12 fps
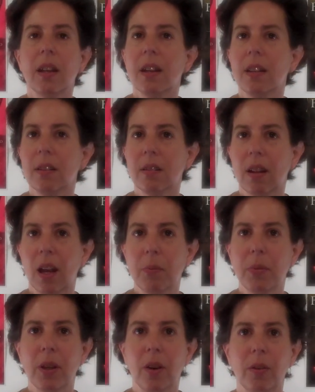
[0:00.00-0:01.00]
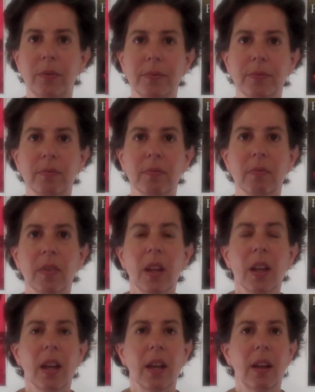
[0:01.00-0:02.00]
It's time to go,
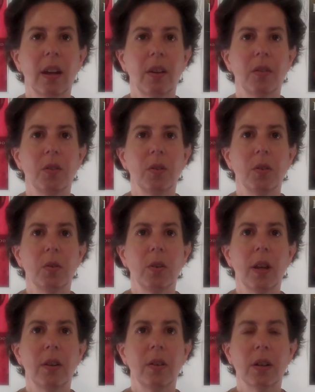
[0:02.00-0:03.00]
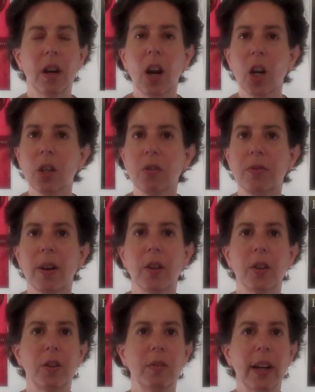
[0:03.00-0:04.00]
and you get in your car, you follow
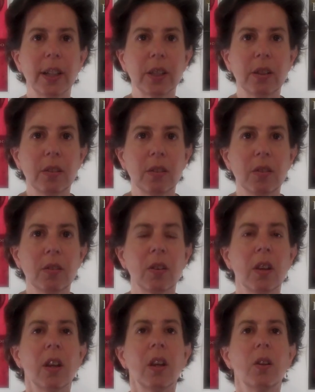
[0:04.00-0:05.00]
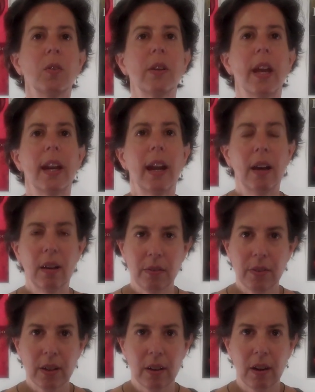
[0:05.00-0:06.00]
the directions, you get out of
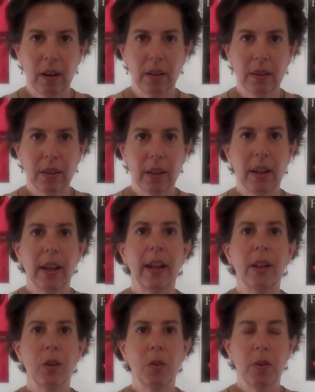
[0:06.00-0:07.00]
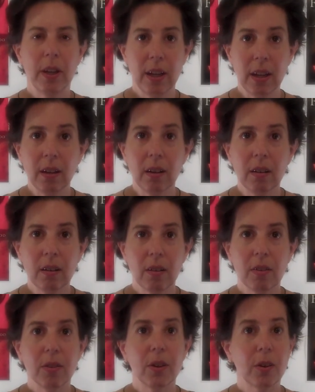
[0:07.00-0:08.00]
the car, and you hear
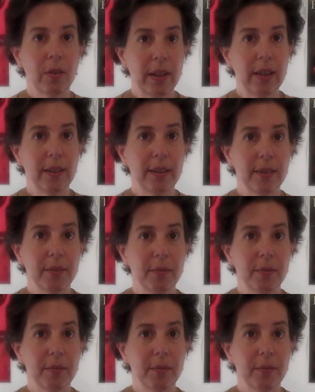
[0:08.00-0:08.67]
the creek.